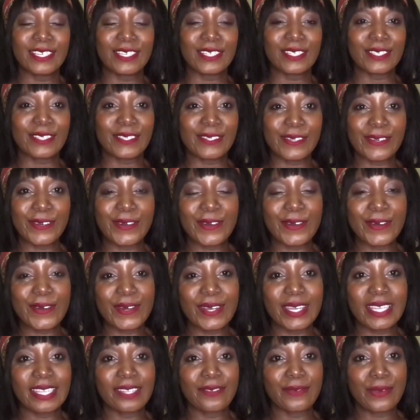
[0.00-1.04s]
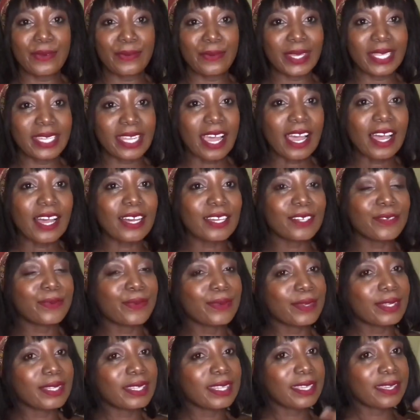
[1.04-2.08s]
So, and then we went out
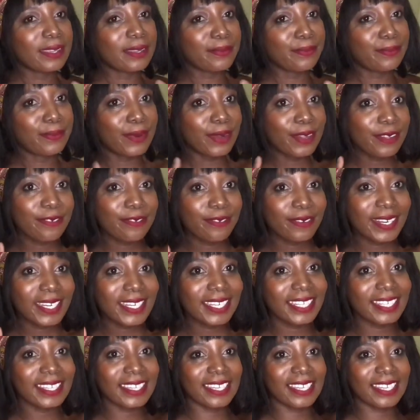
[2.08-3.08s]
with the boyfriend and the